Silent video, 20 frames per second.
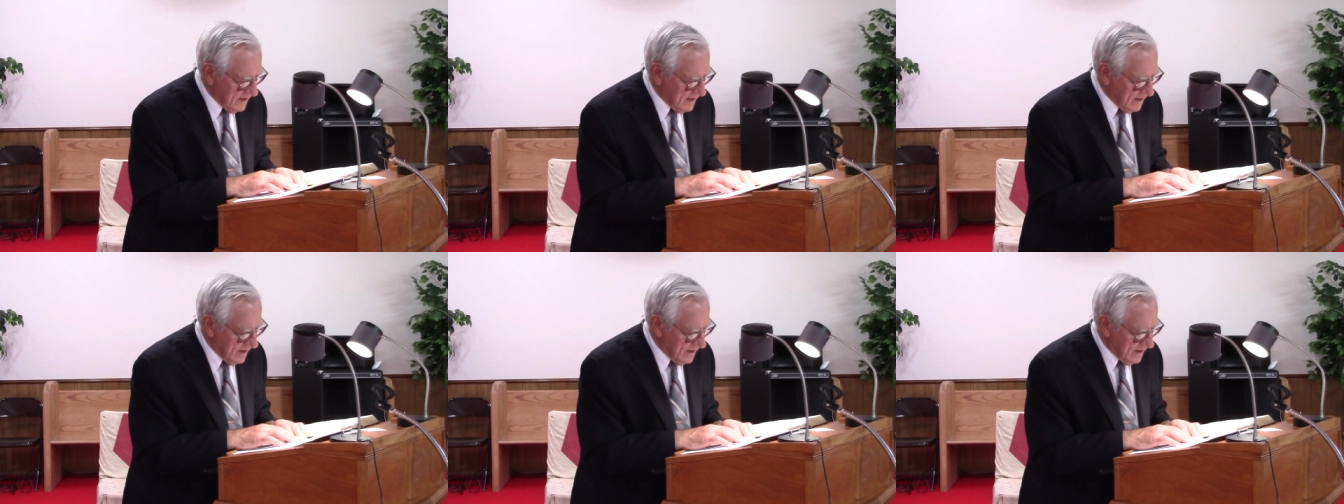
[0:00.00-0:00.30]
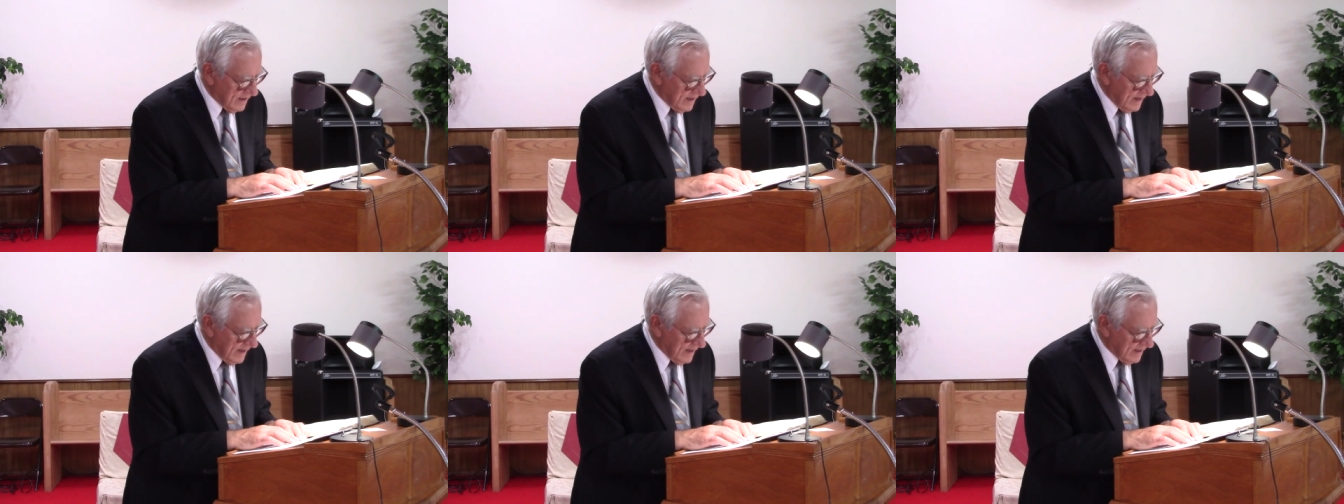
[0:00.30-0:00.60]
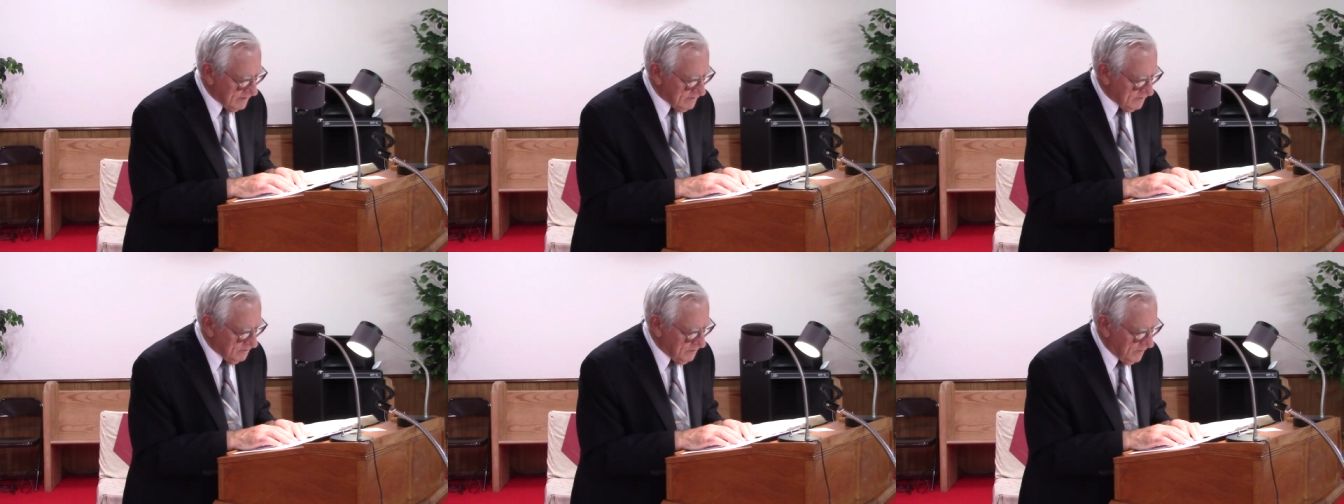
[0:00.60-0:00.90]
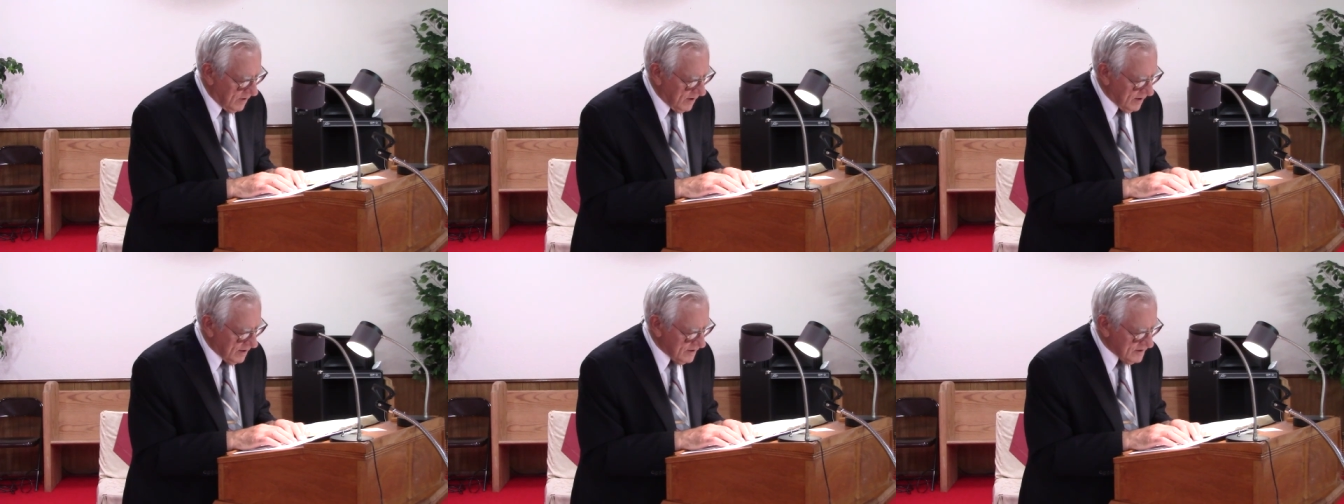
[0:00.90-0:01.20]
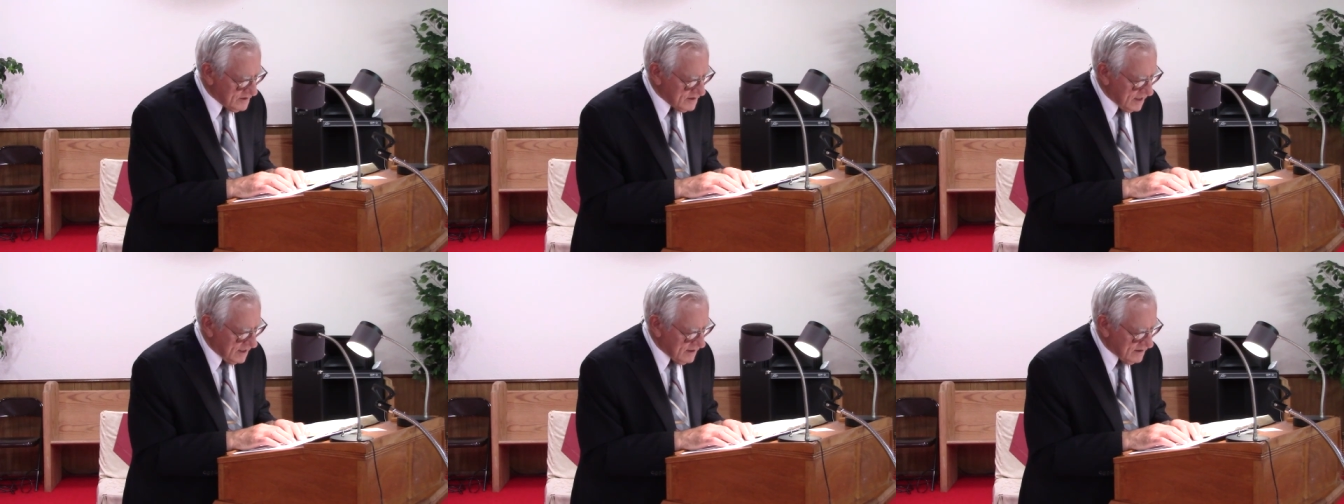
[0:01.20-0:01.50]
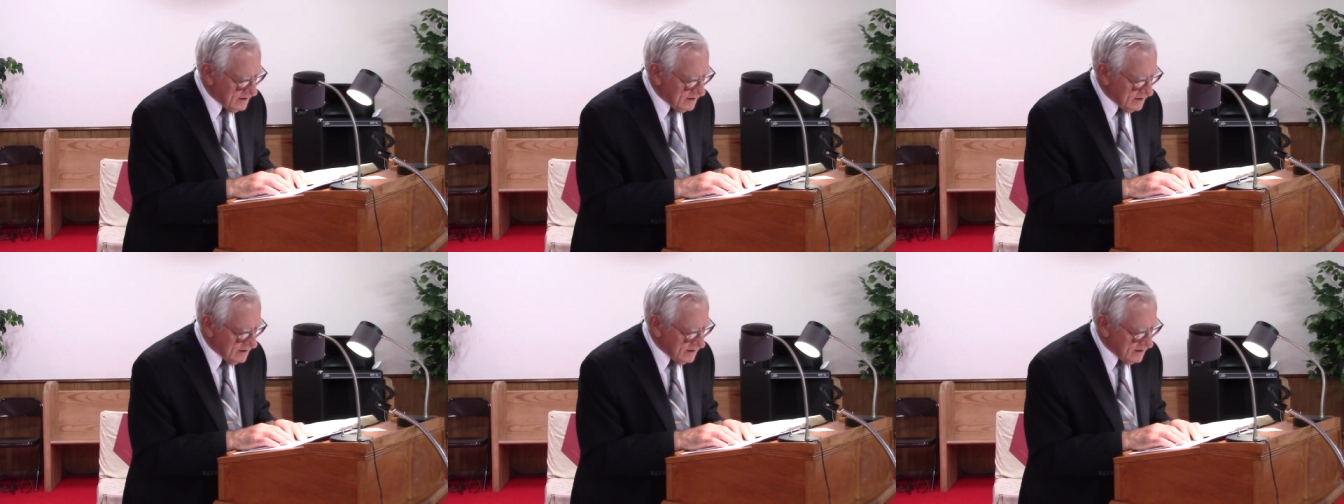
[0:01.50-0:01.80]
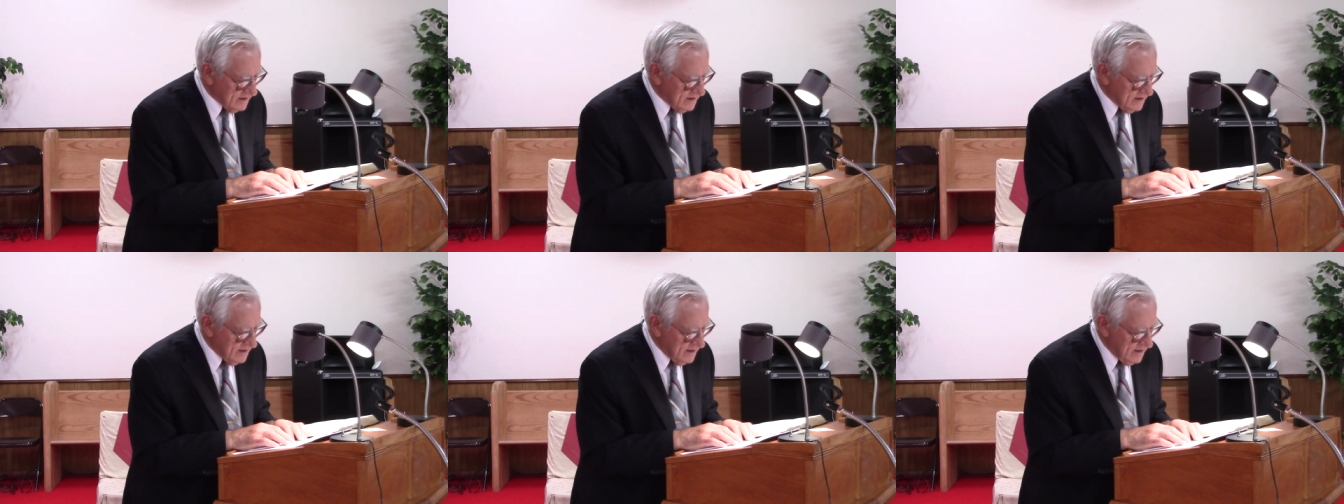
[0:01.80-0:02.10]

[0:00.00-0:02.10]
Uh, at Mars Hill,